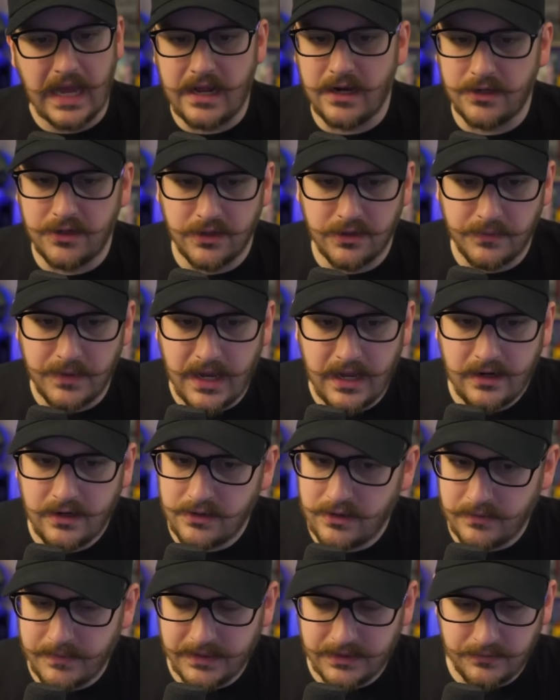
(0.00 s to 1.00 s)
I don't
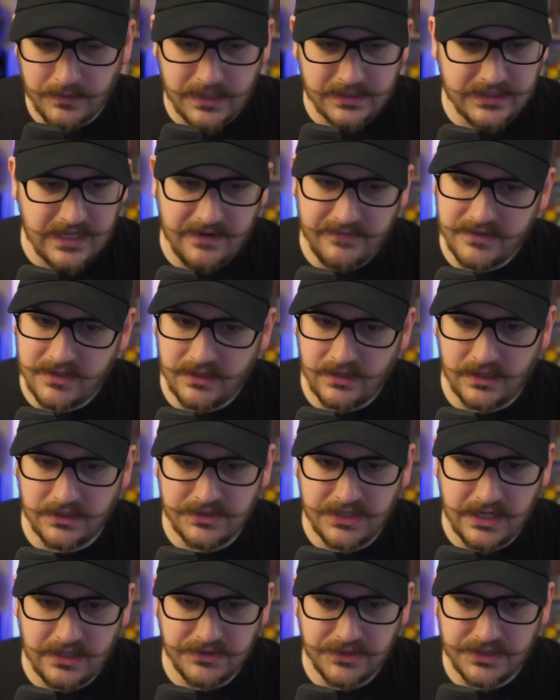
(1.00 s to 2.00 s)
know about the rest. I haven't done a lot of
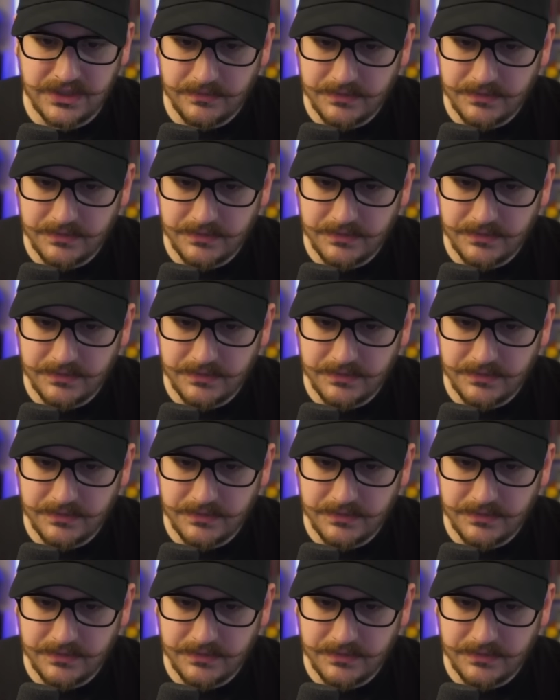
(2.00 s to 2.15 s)
challenges.